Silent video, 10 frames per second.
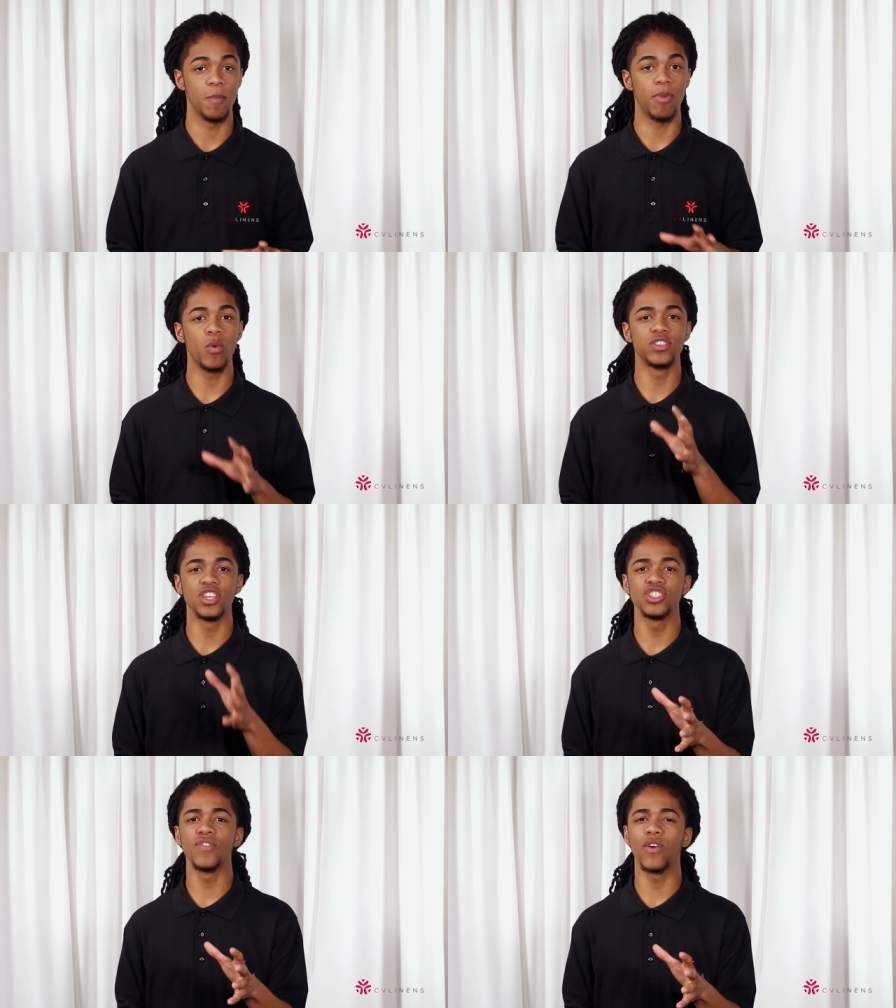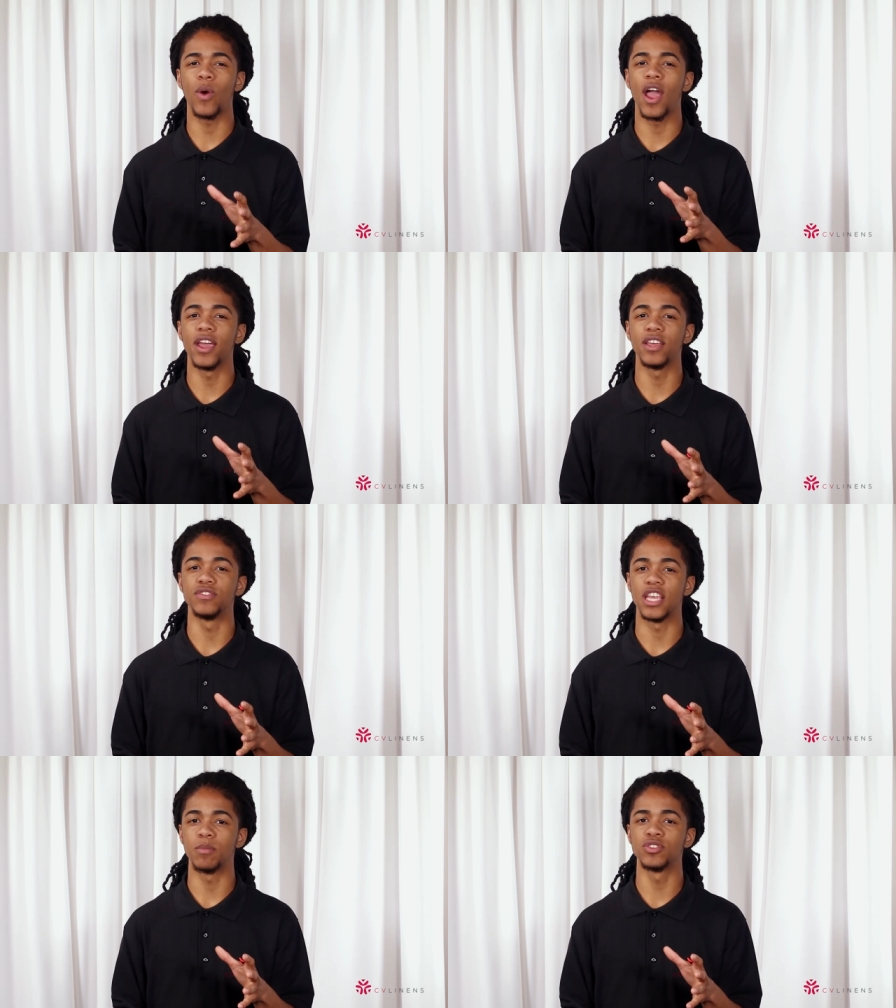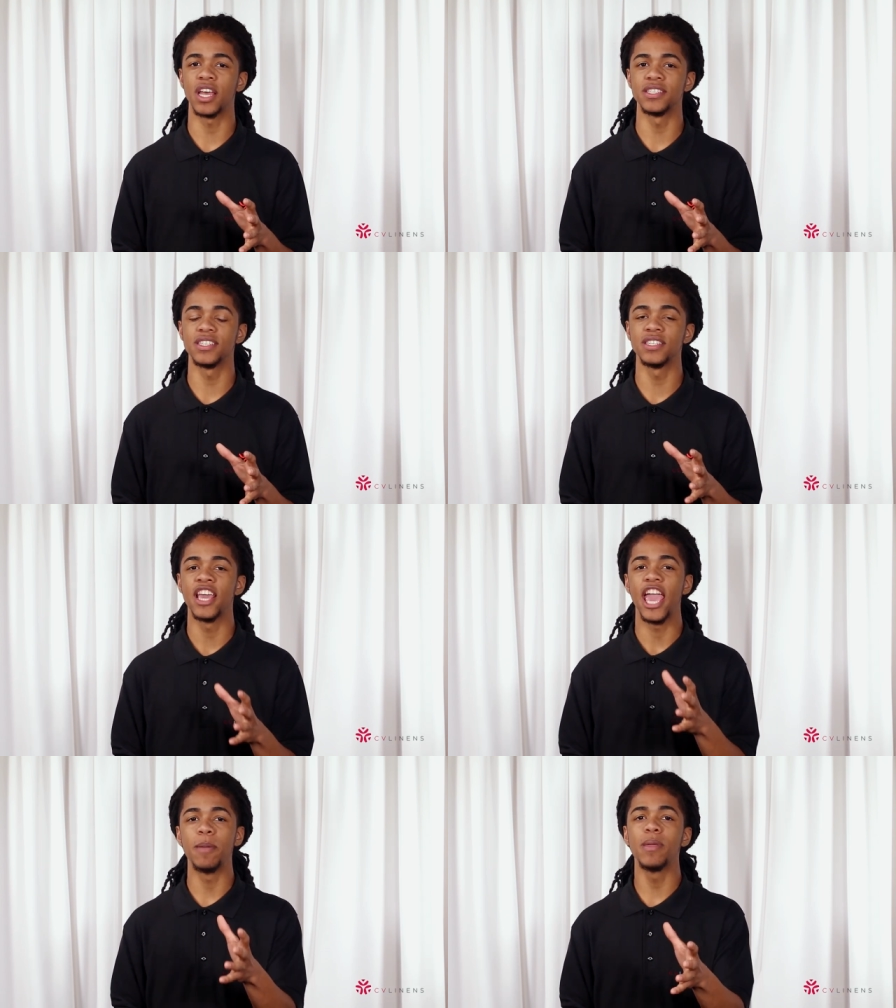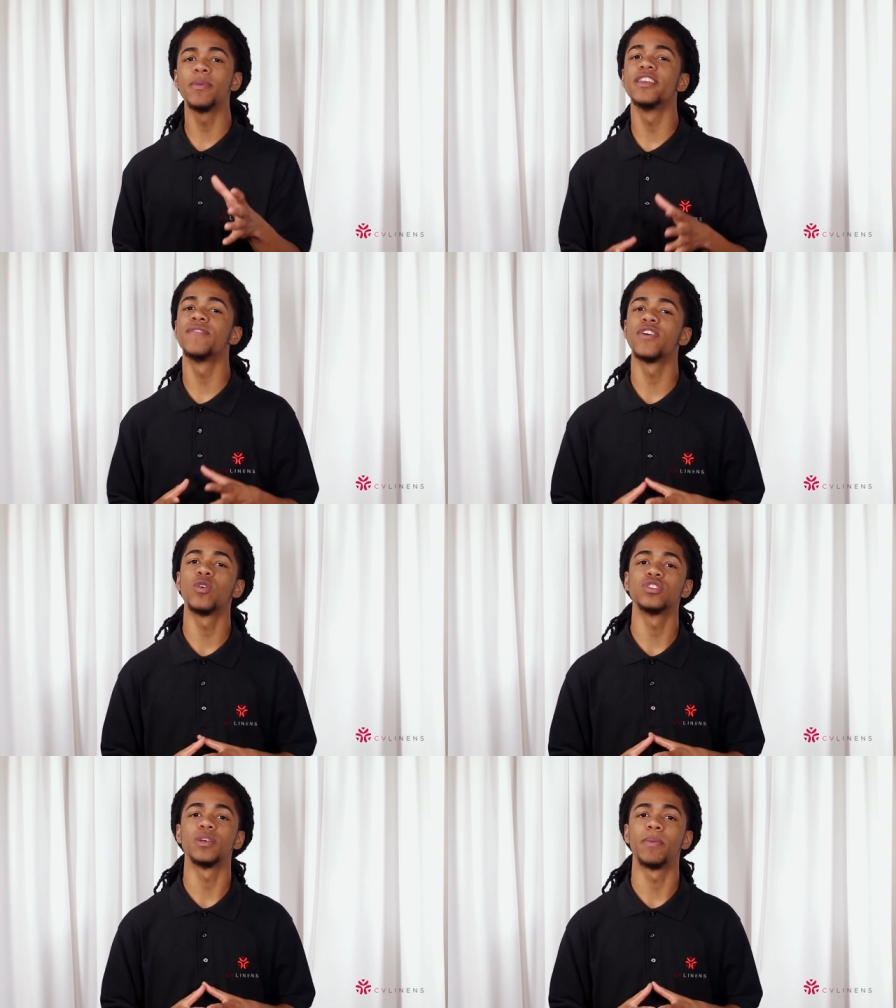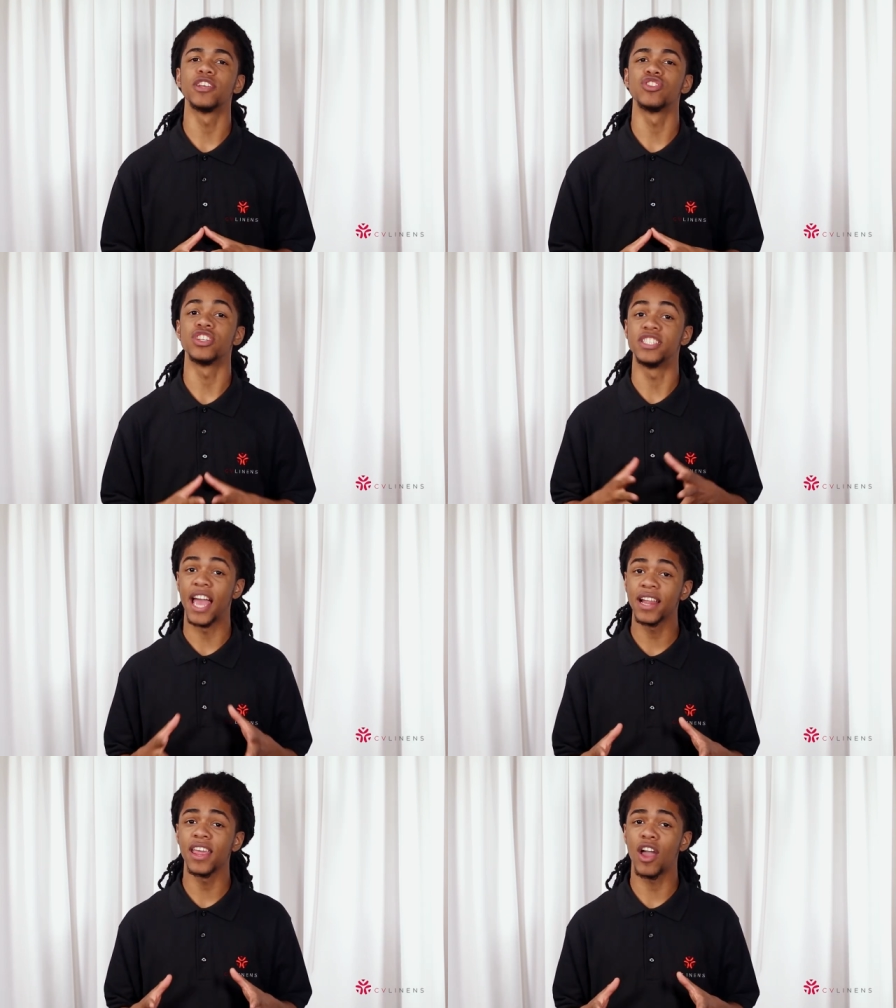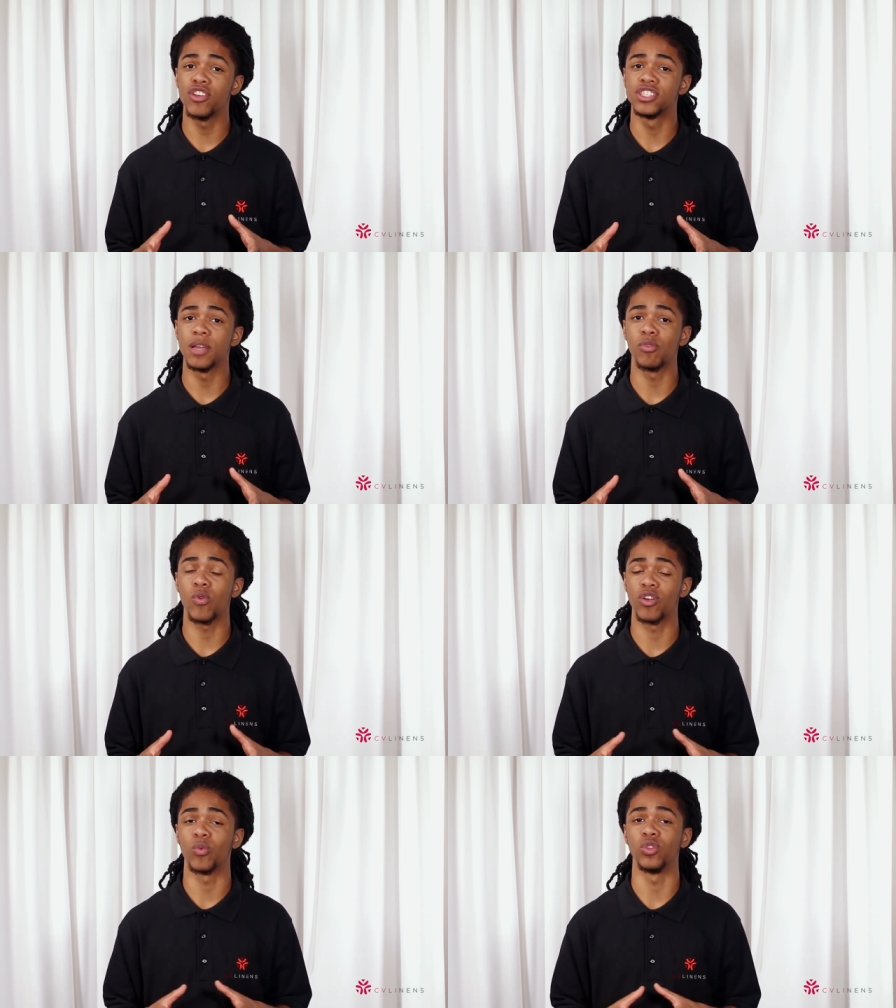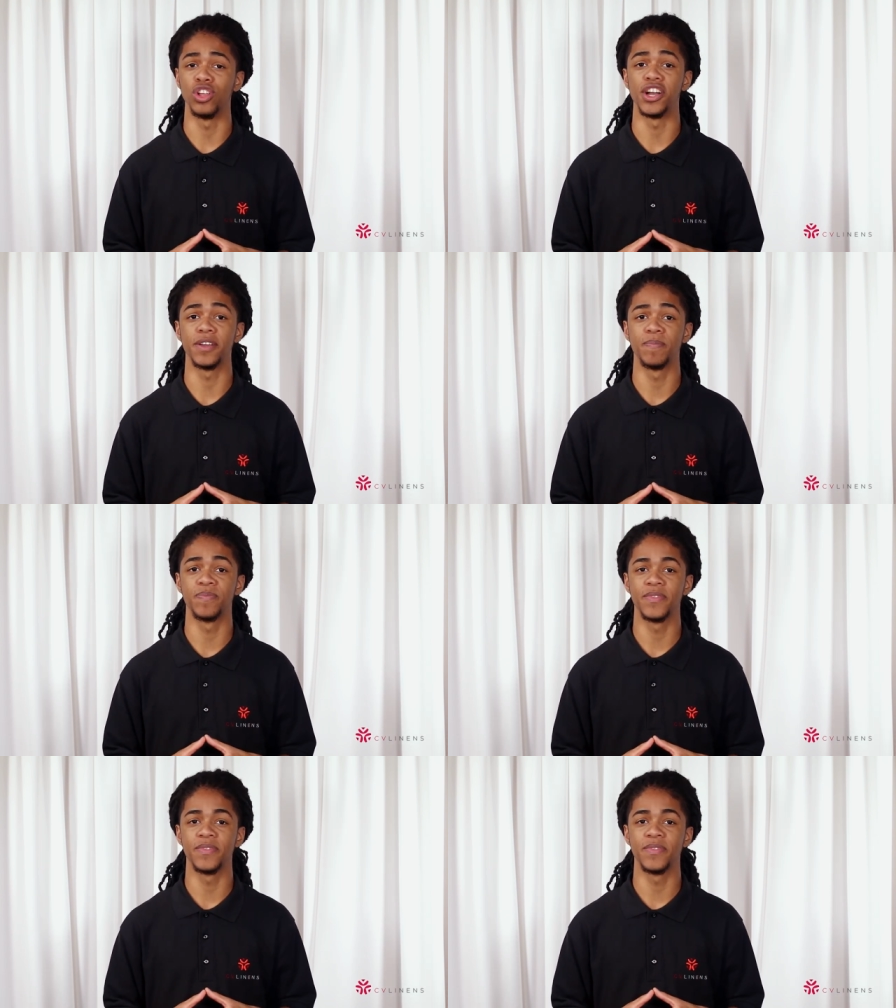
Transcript: but with such a variety of table sizes, it may be difficult to picture exactly how your table runner will look.